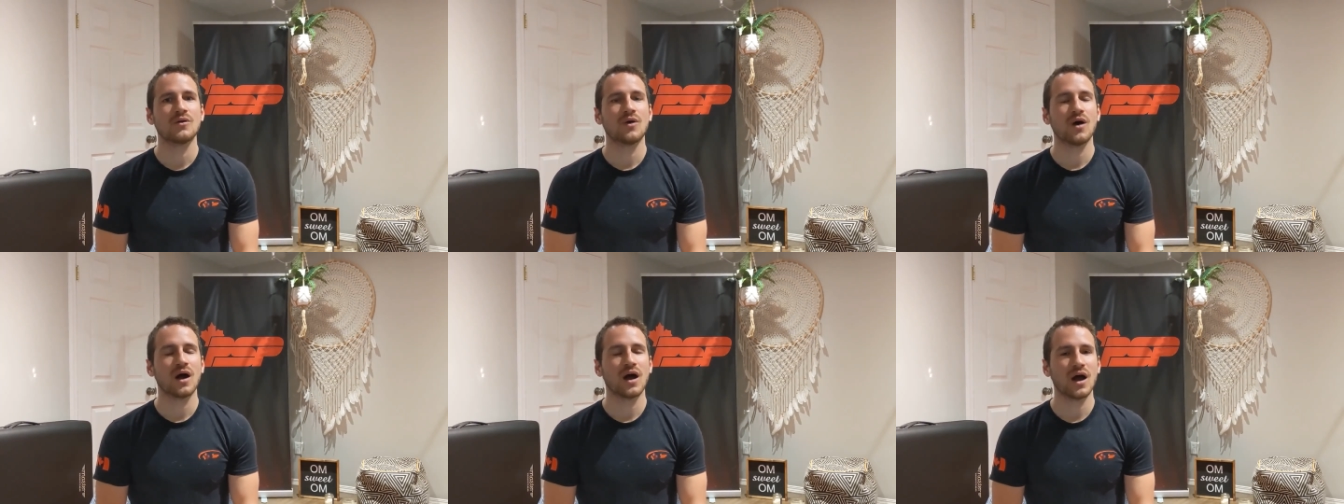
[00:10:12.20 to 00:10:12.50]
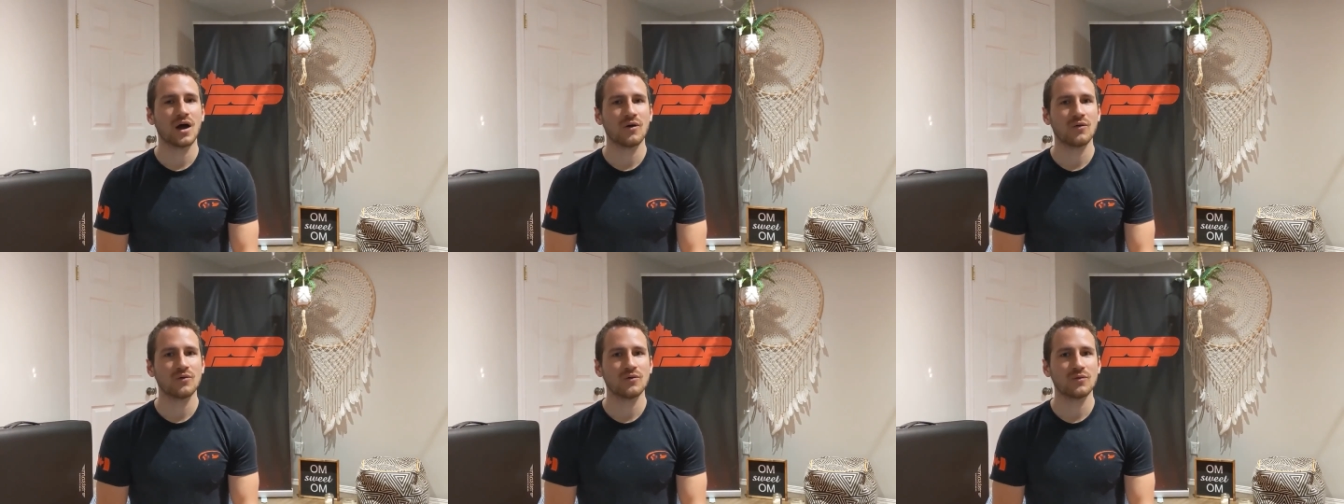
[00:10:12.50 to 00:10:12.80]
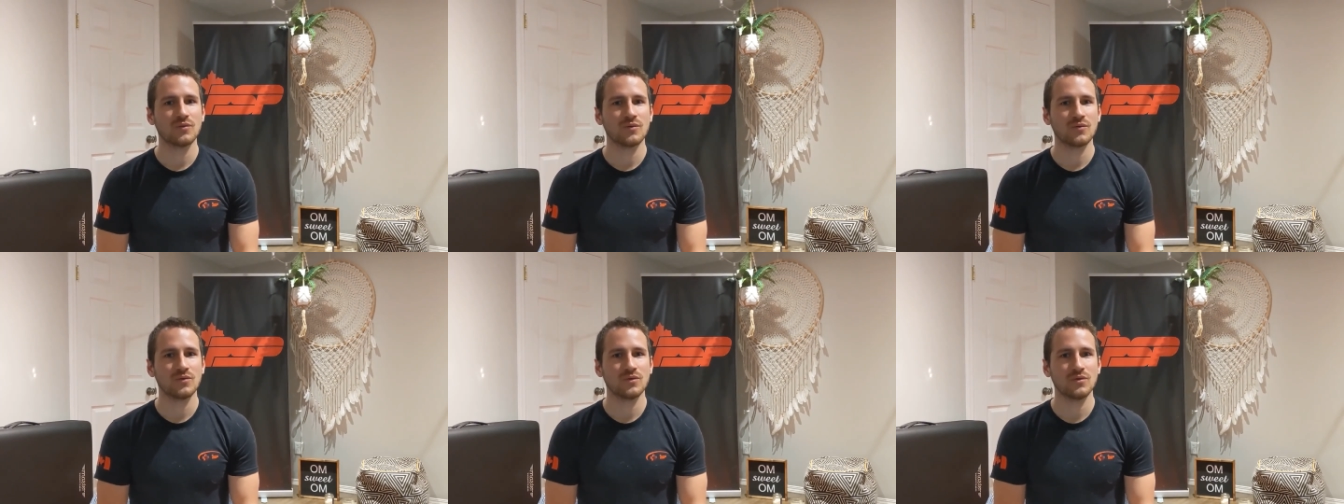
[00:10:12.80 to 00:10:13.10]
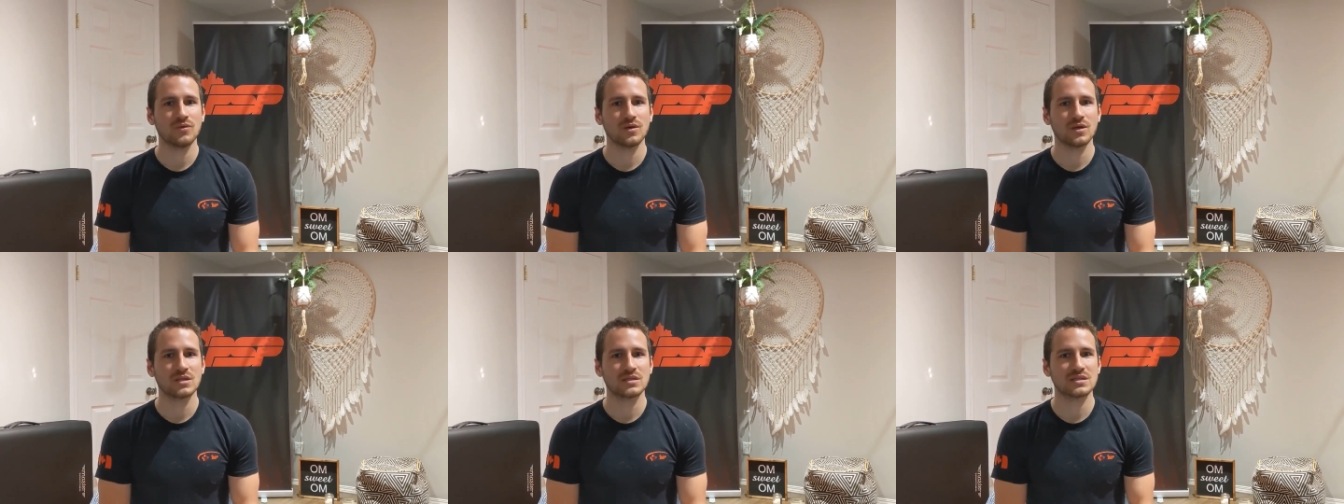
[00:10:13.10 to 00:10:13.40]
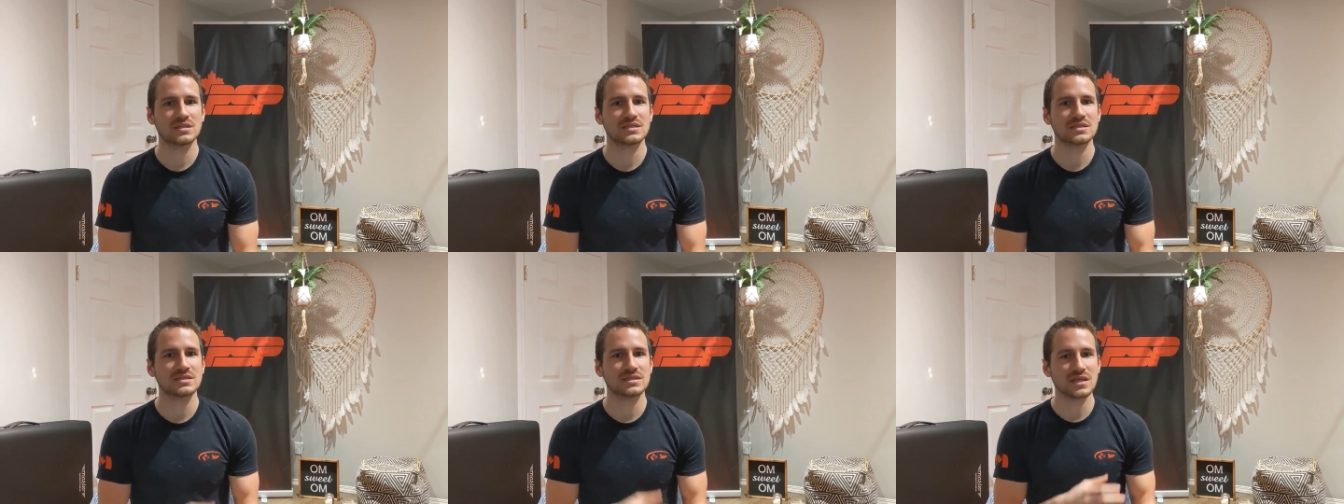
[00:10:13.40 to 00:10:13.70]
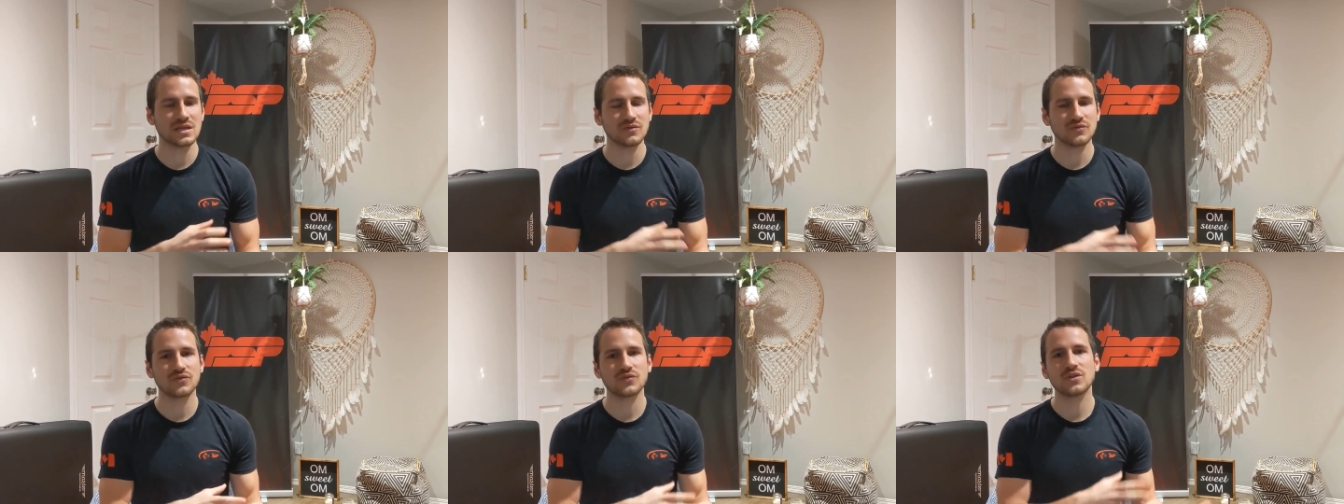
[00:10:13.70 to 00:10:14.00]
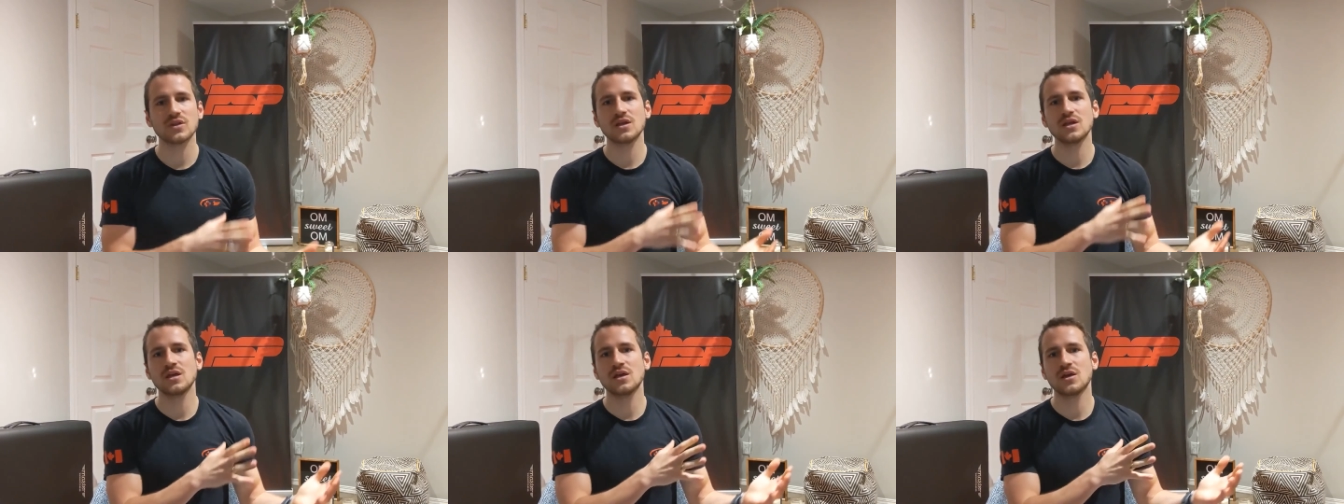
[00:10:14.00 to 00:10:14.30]
How you can
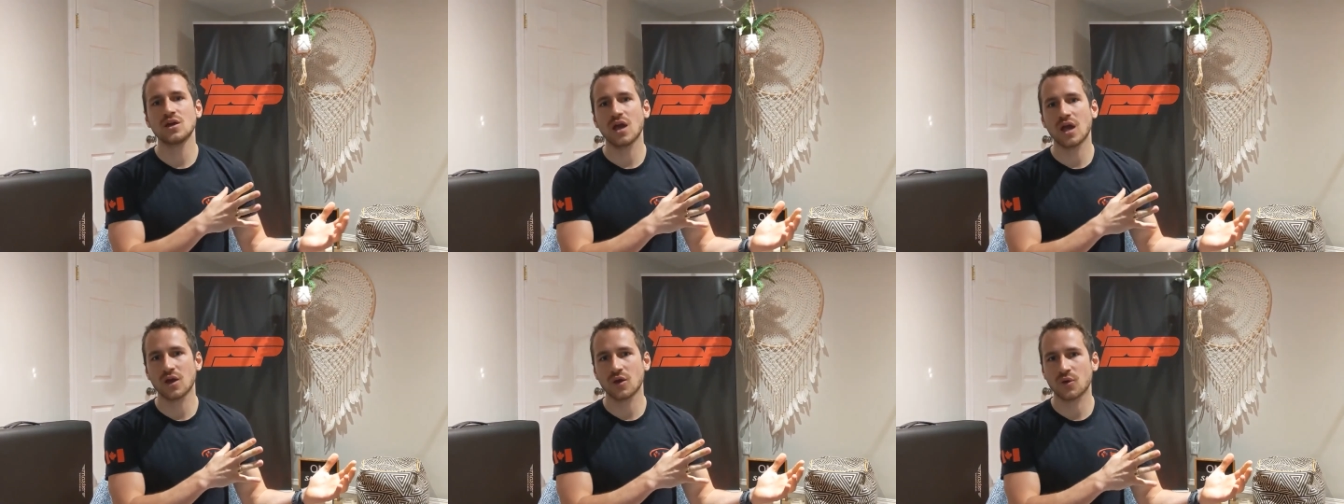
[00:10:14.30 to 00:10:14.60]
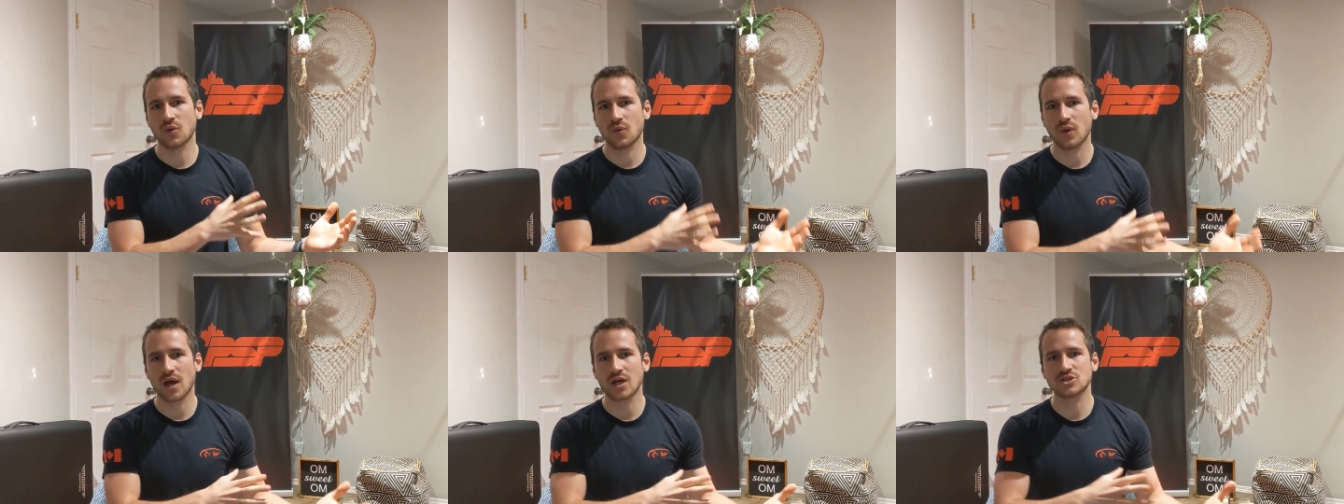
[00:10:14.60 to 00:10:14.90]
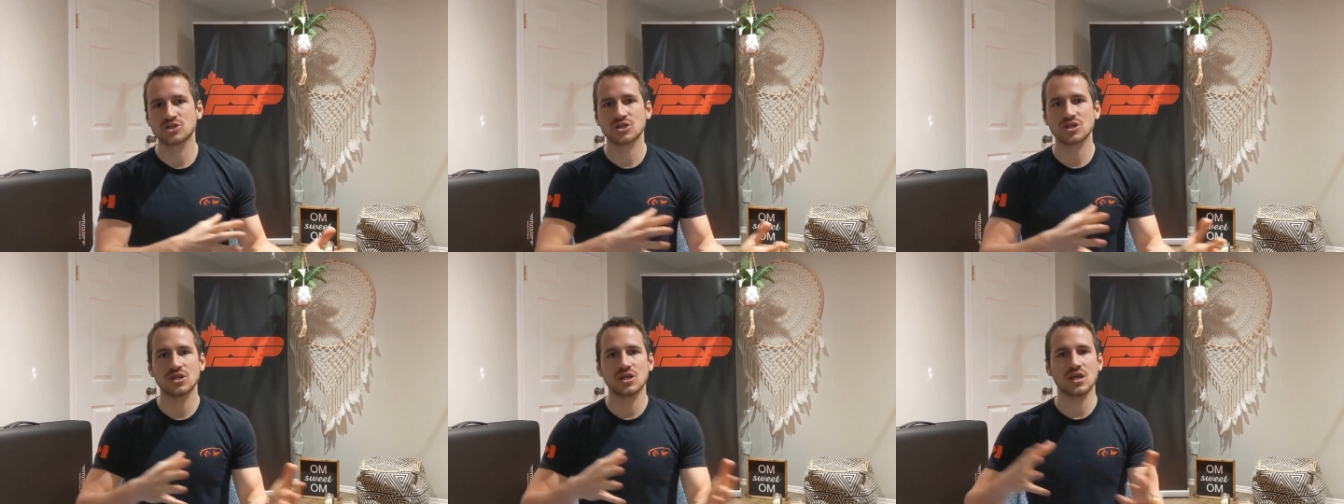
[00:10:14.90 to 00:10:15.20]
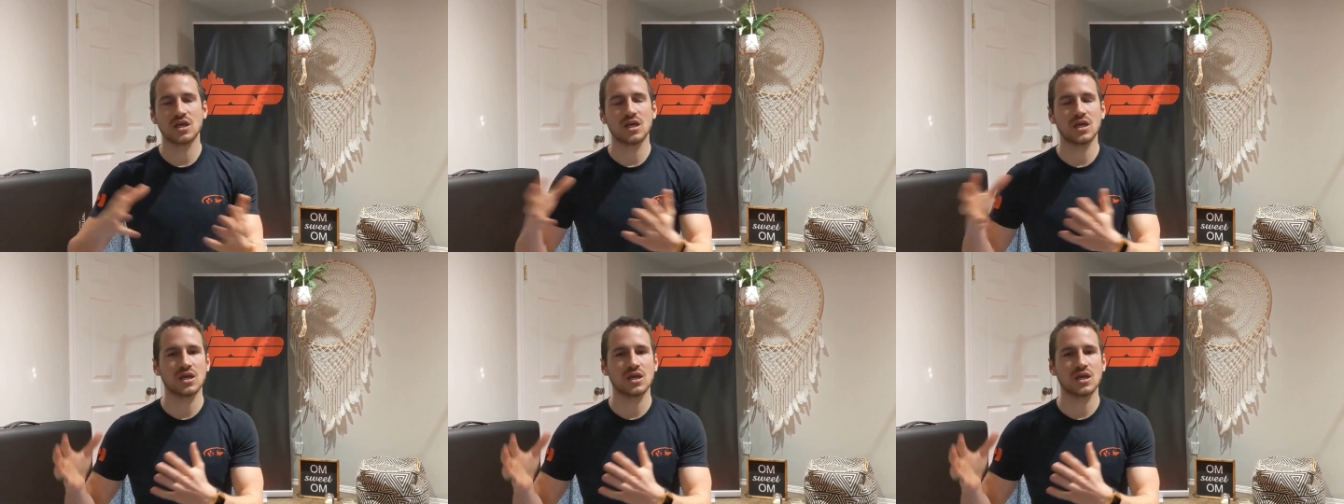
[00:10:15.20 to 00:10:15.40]
safely and gradually